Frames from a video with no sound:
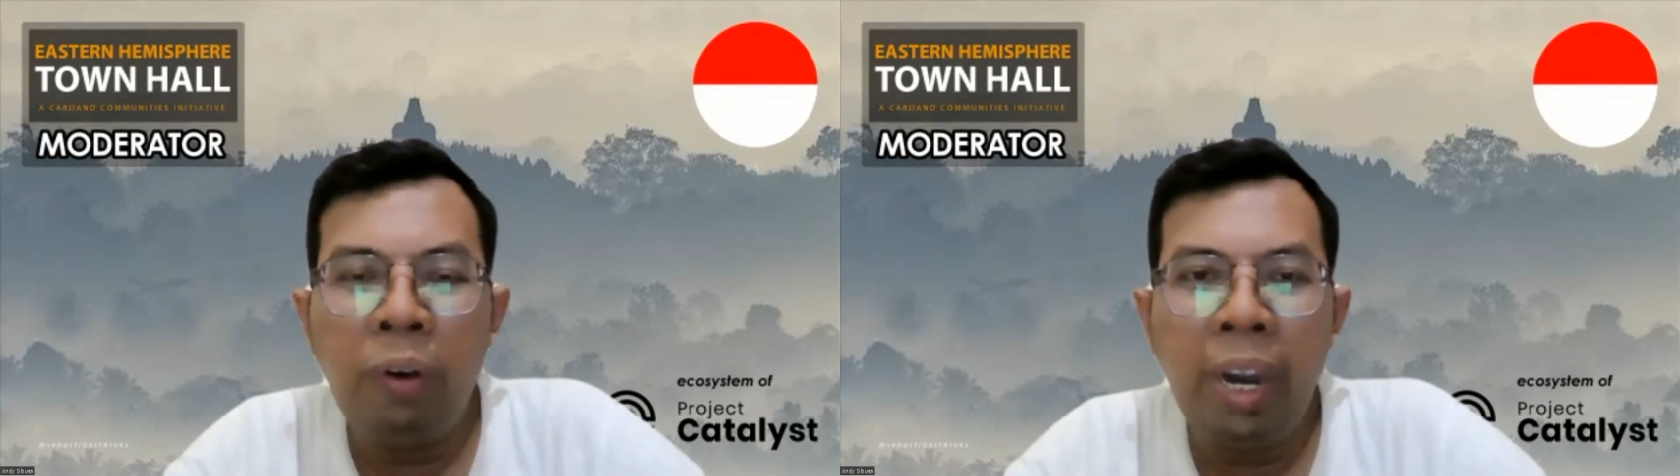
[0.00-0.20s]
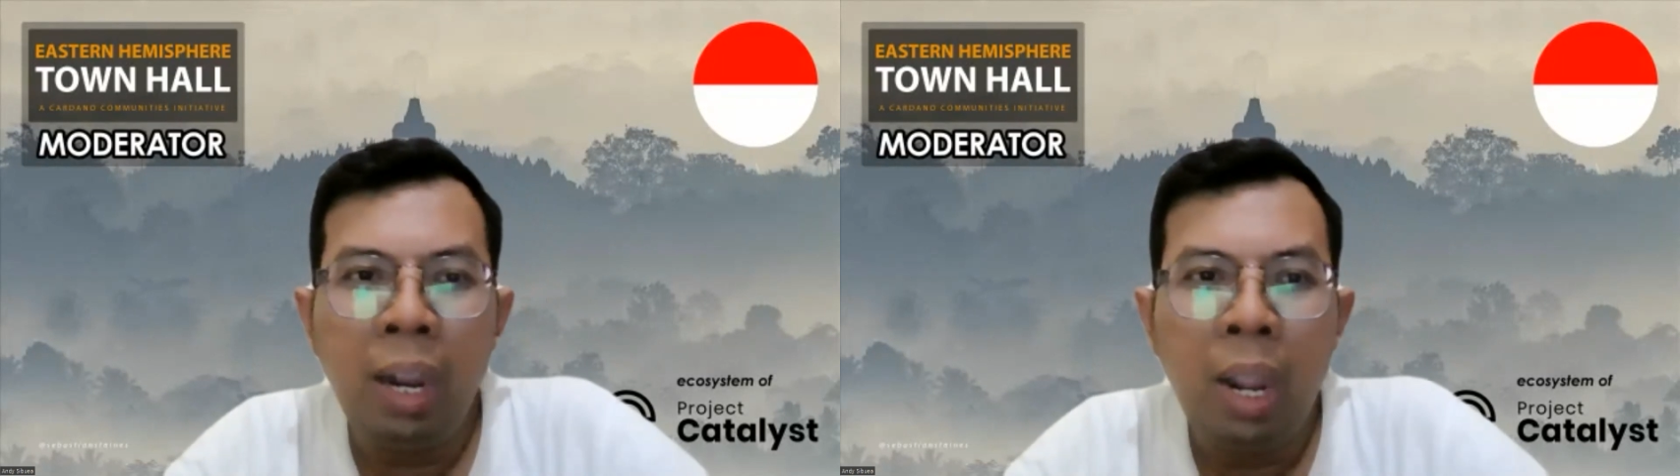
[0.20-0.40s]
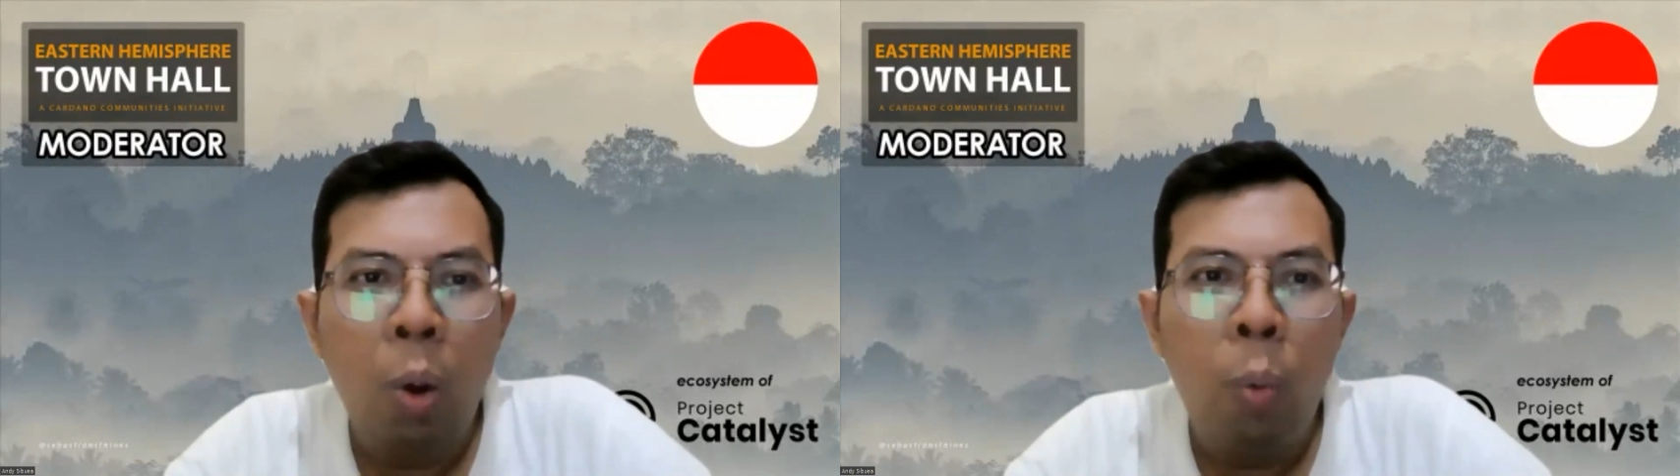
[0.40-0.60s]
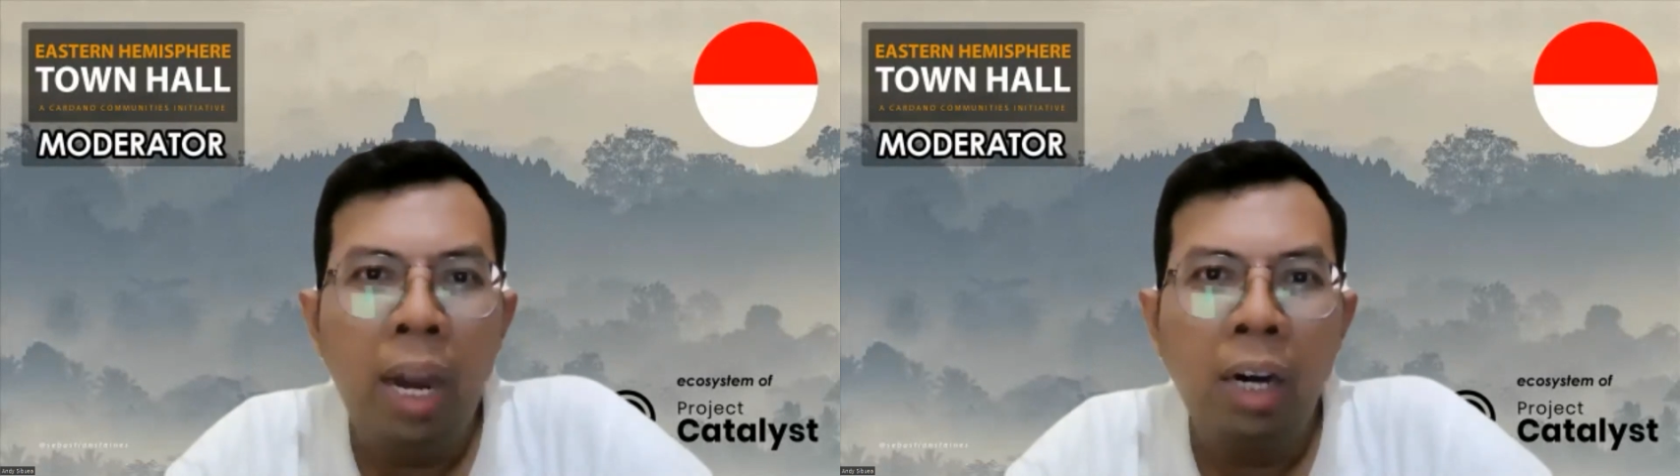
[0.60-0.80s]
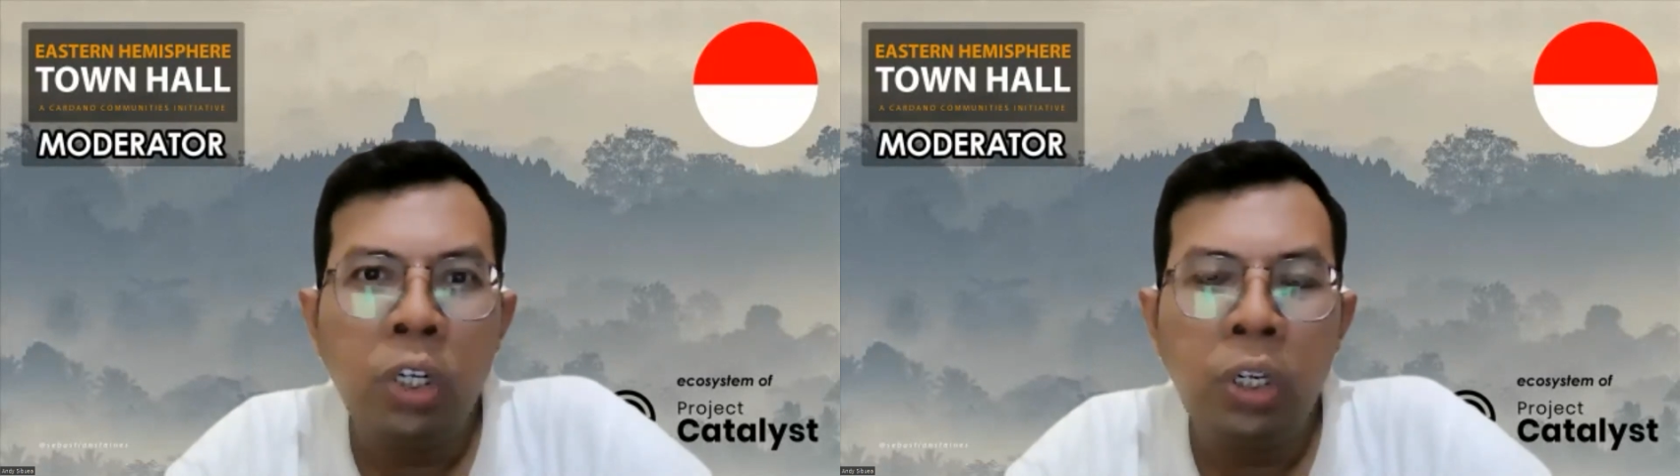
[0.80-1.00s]
was wondering,
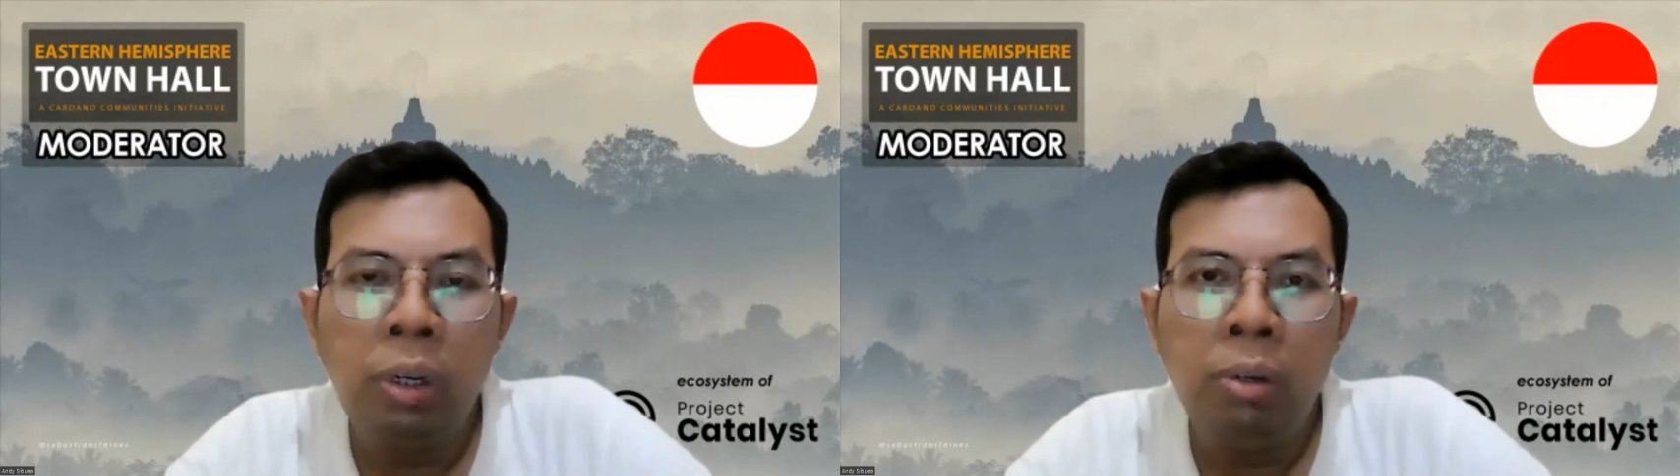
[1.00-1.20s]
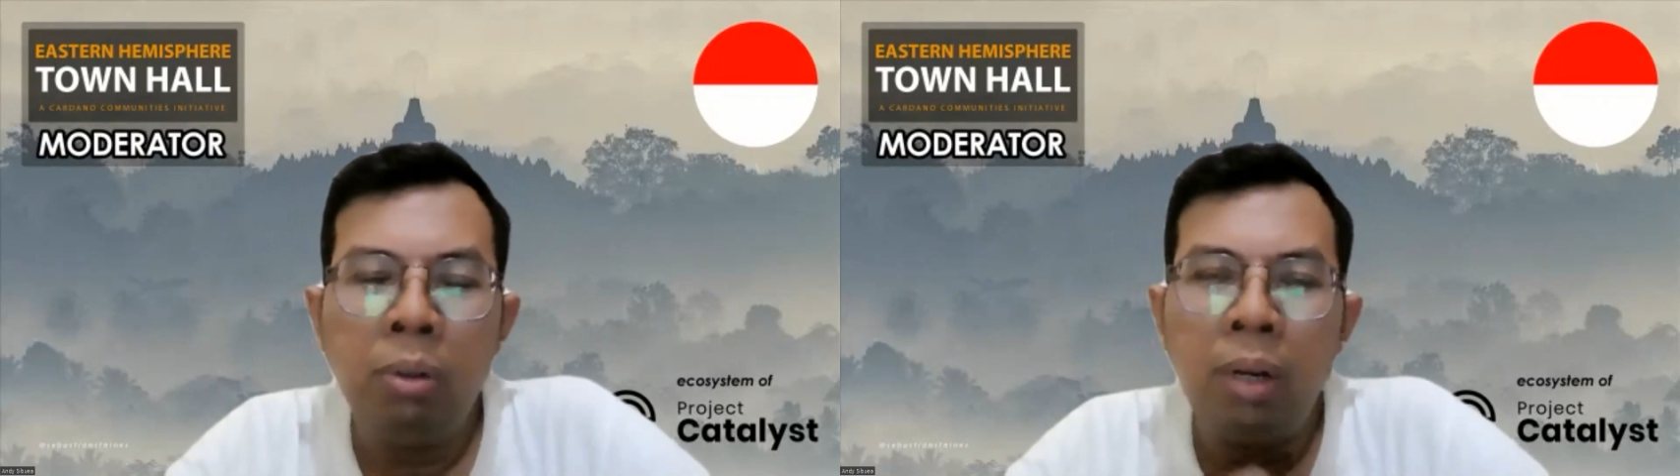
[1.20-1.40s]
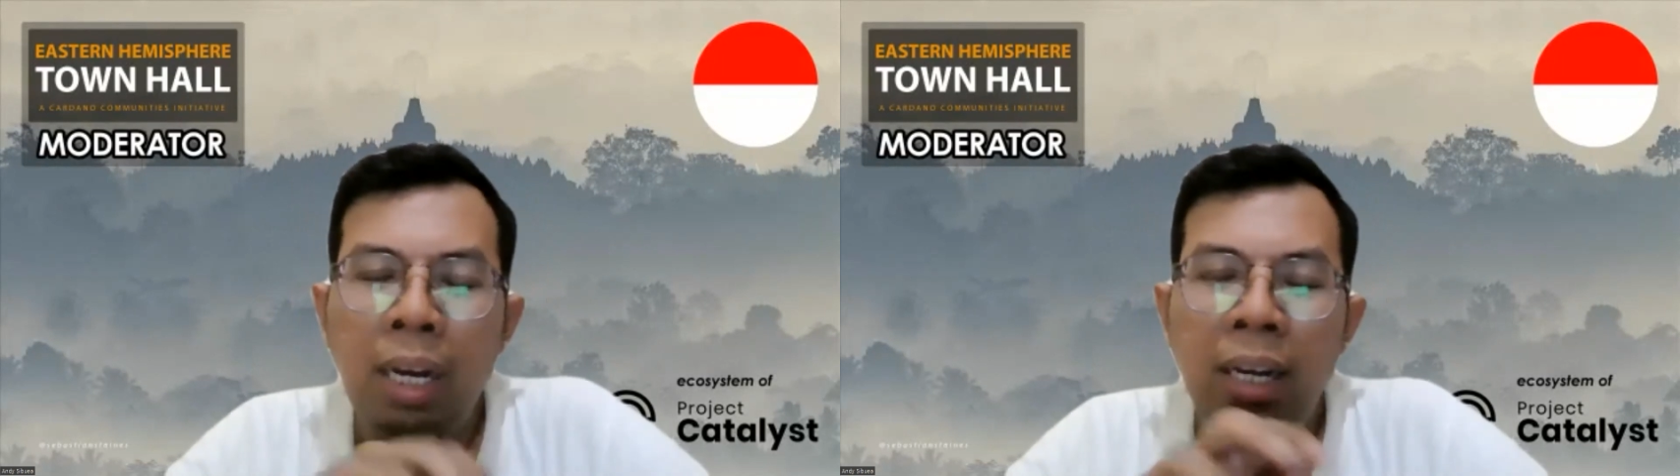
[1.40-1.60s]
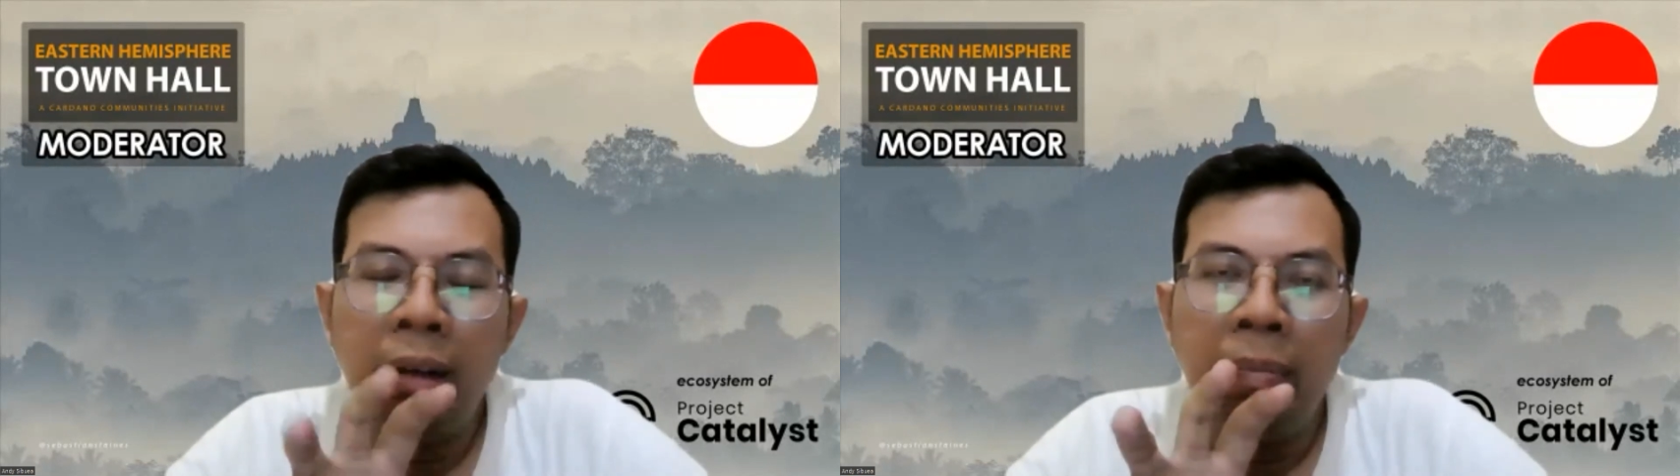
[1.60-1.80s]
where do you